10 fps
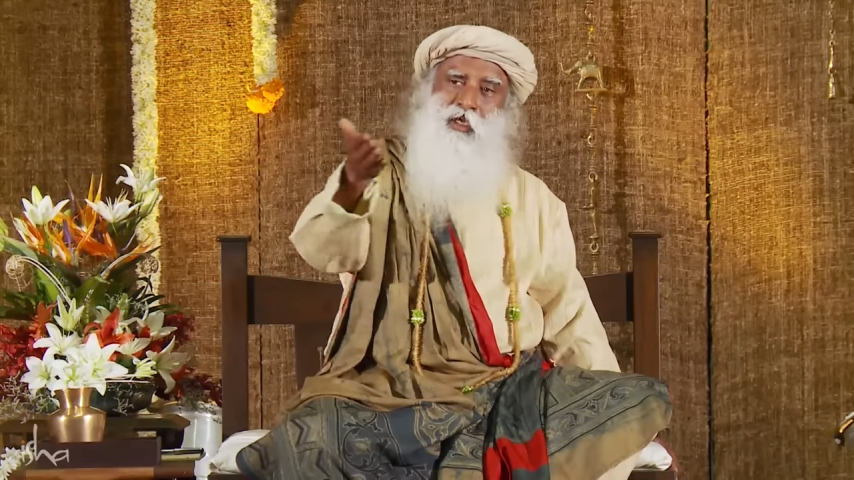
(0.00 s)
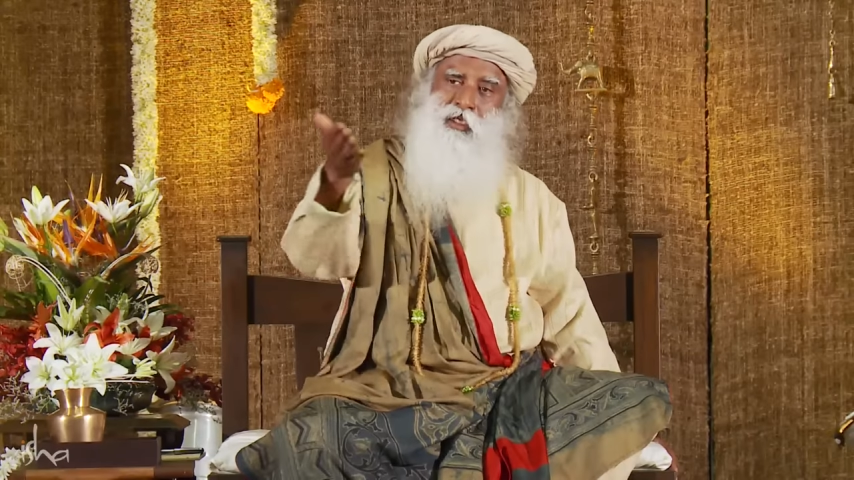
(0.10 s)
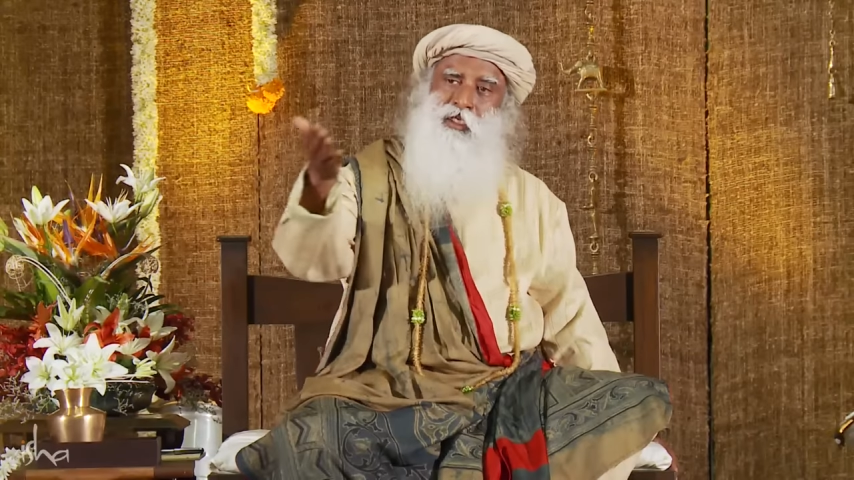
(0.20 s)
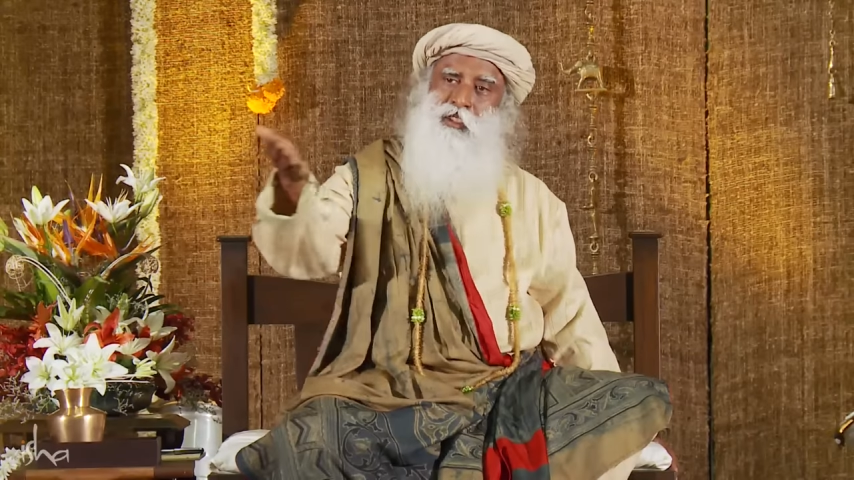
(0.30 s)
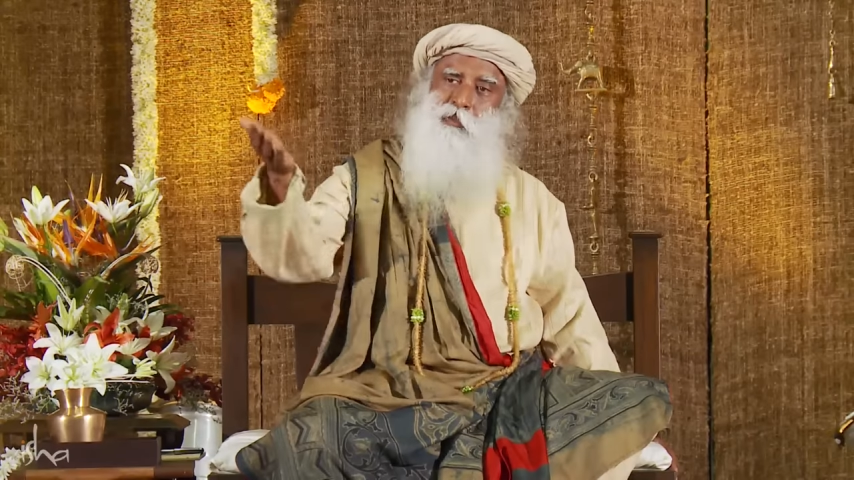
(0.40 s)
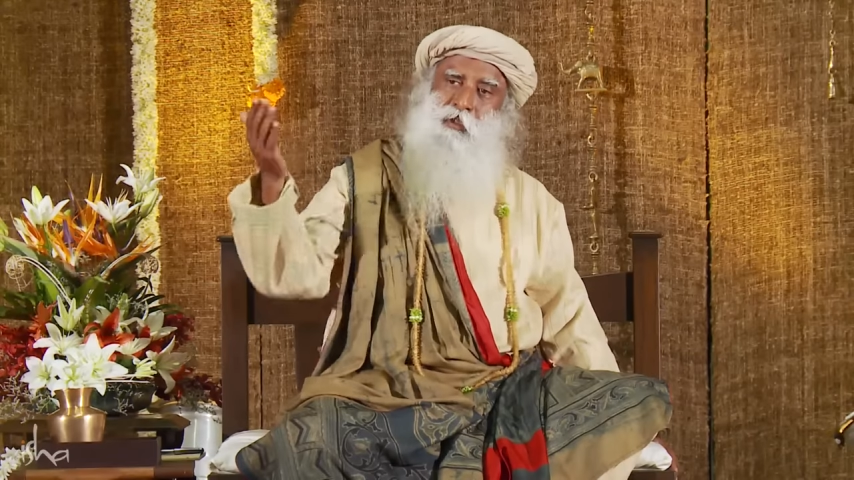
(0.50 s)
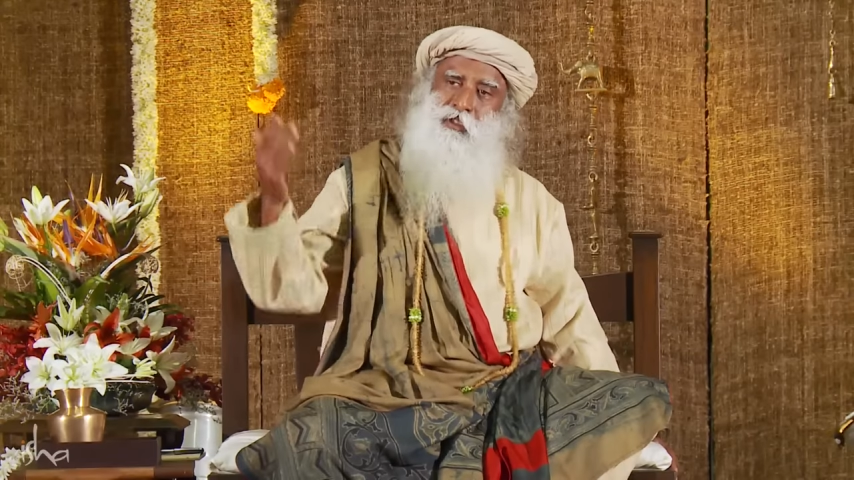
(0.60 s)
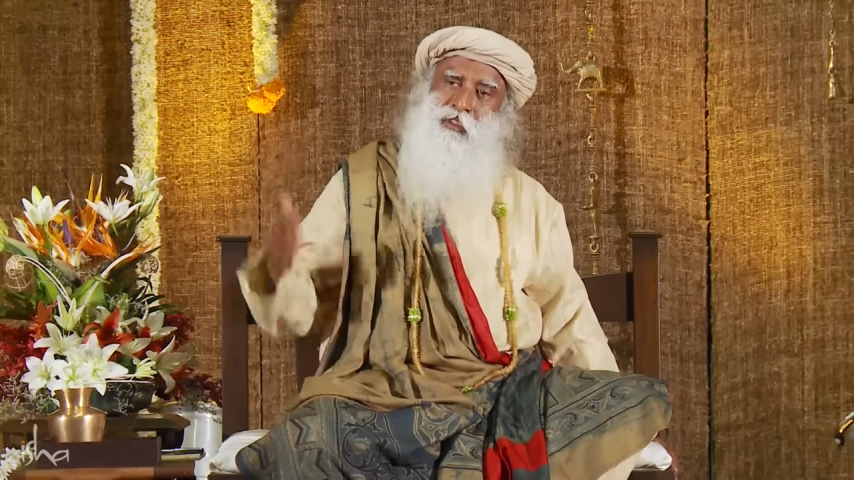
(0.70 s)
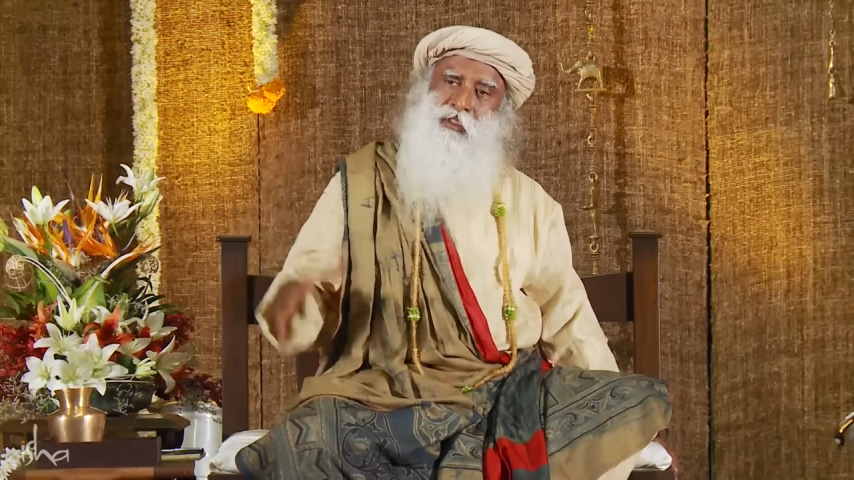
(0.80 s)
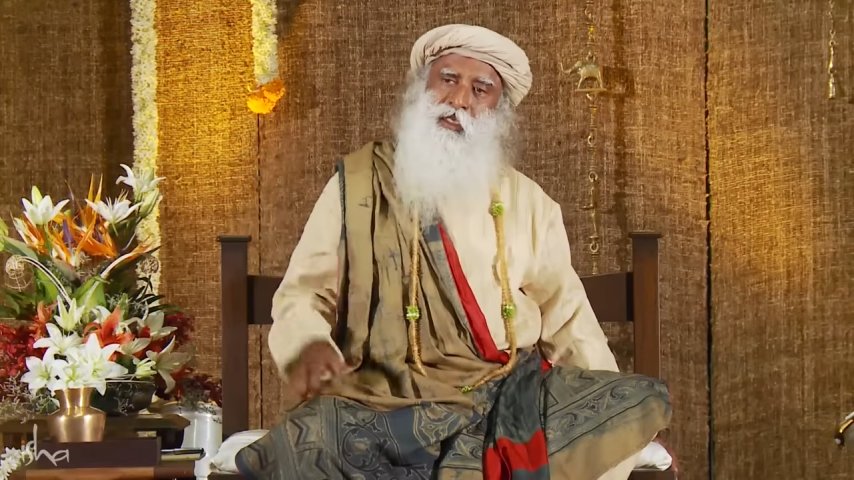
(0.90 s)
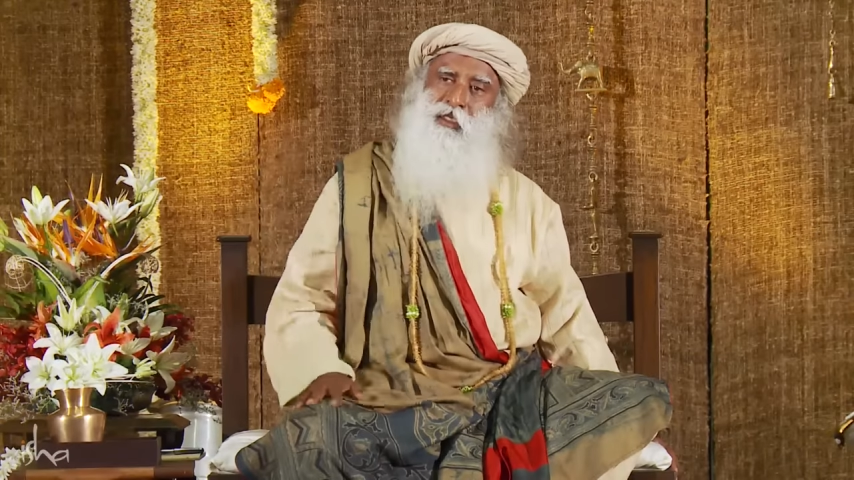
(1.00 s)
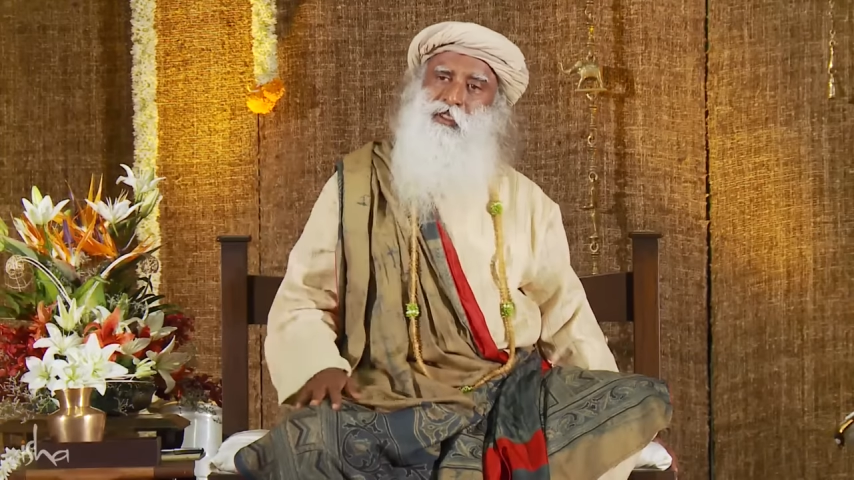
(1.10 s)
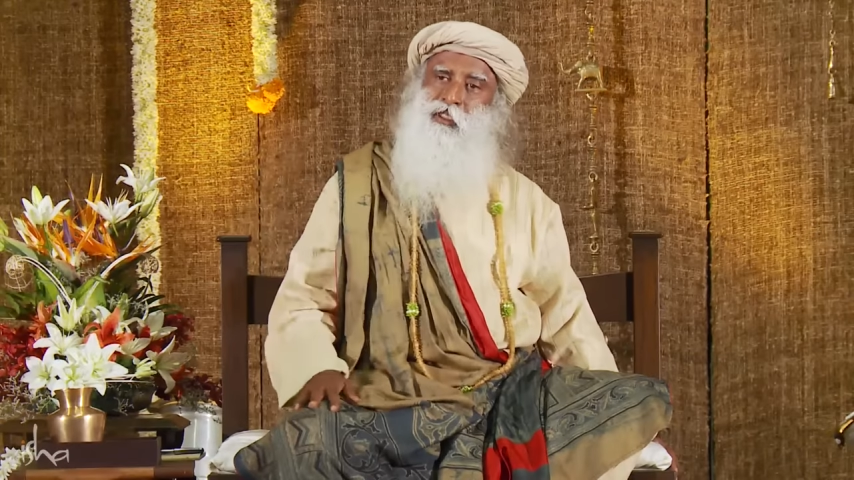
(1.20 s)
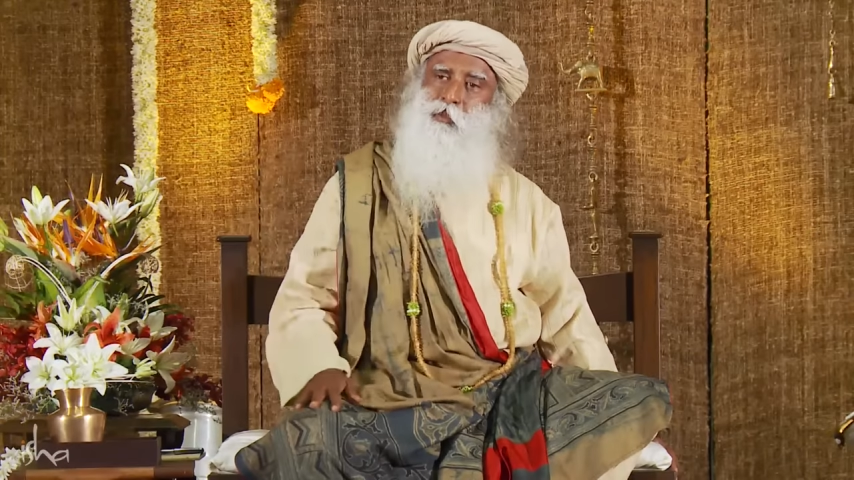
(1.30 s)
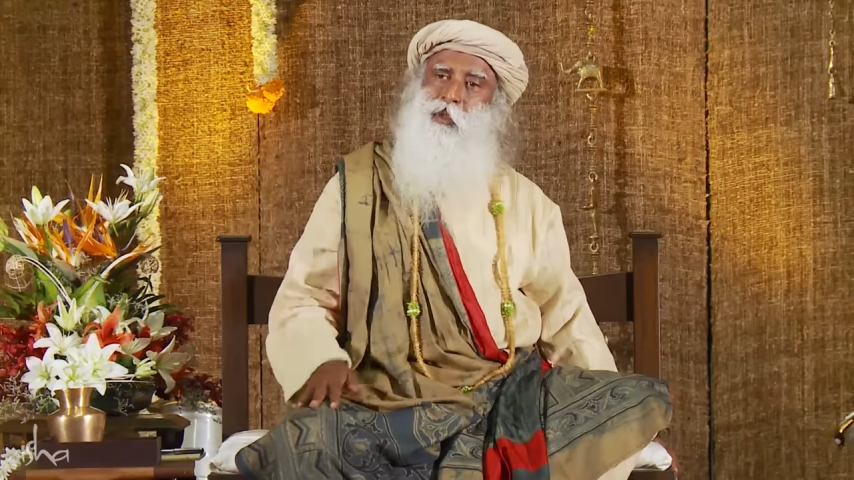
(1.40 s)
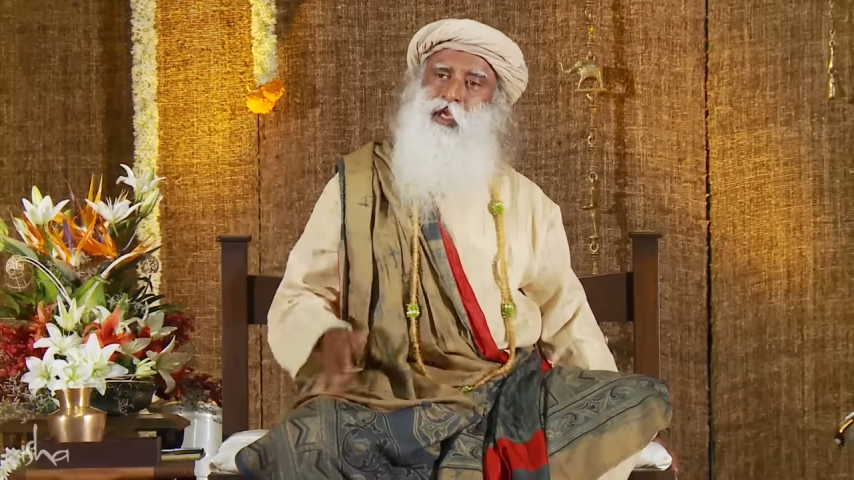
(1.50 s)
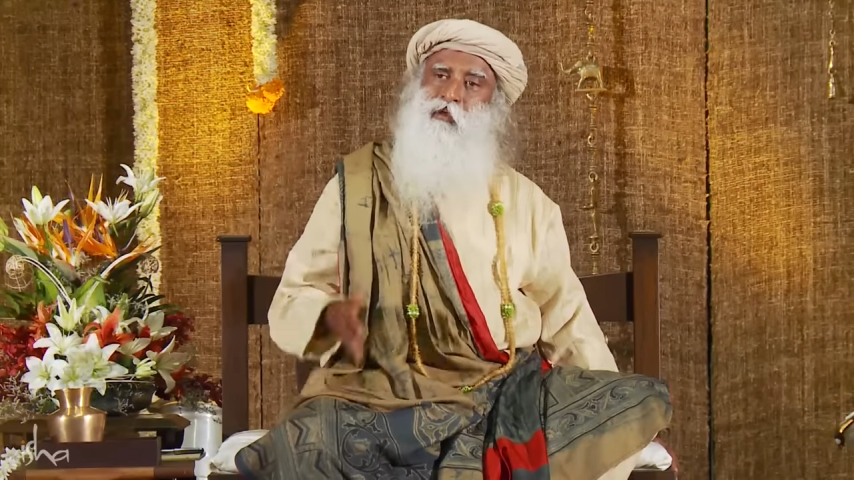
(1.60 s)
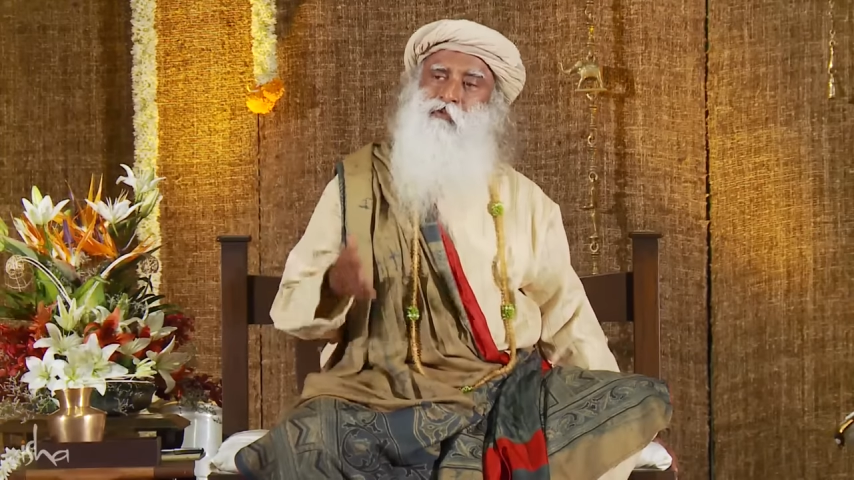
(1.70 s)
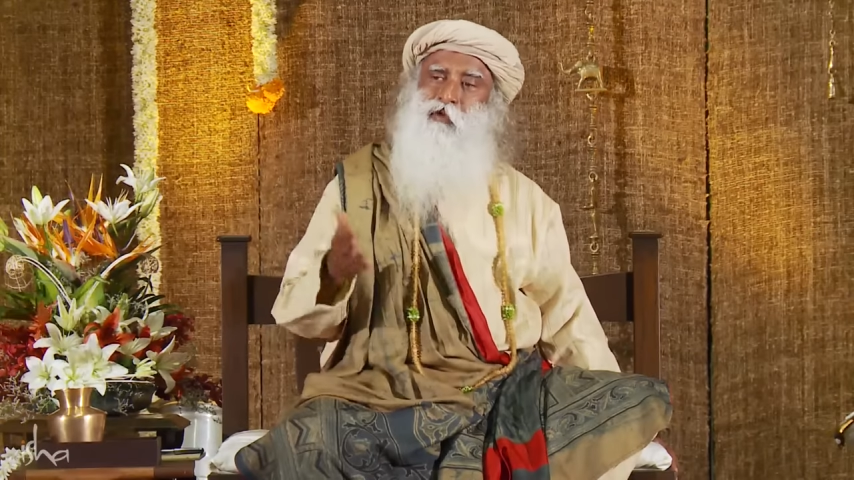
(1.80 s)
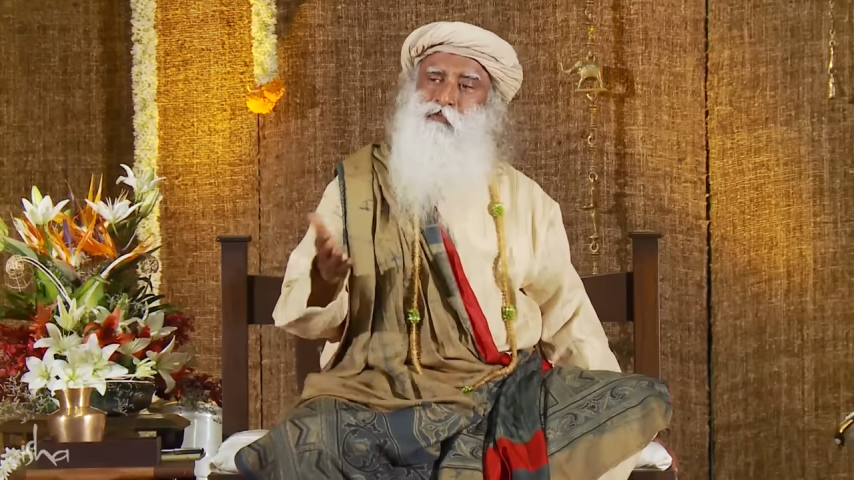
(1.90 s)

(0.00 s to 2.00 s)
each person's energies behave